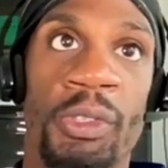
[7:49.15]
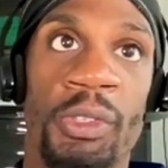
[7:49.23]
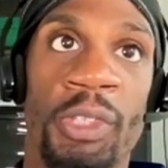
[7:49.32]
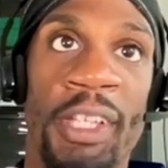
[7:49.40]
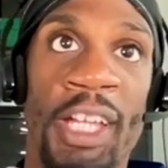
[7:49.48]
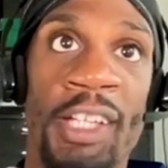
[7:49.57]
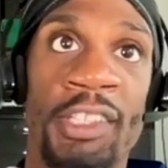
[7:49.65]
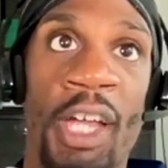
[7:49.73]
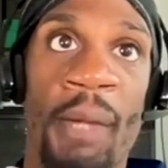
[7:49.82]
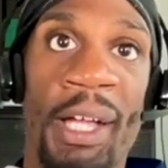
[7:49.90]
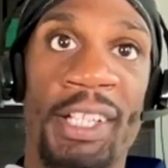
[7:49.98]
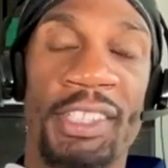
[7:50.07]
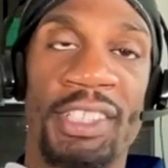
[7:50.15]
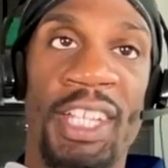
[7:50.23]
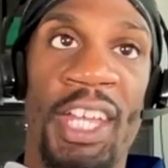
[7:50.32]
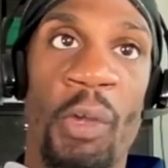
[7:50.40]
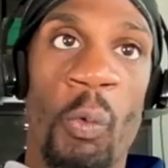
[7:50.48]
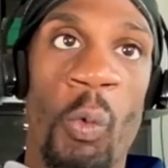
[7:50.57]
So at that time, I could
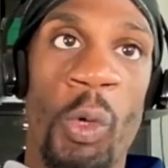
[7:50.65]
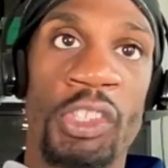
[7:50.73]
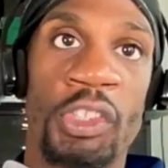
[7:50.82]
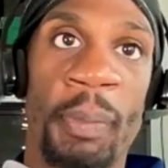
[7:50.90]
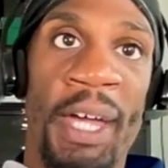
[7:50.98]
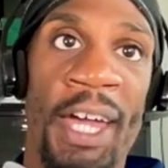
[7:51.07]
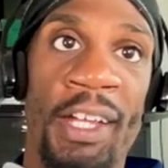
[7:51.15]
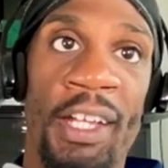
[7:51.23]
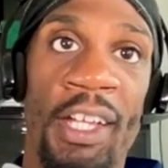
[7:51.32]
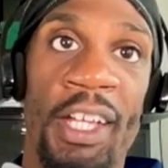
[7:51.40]
stand in one spot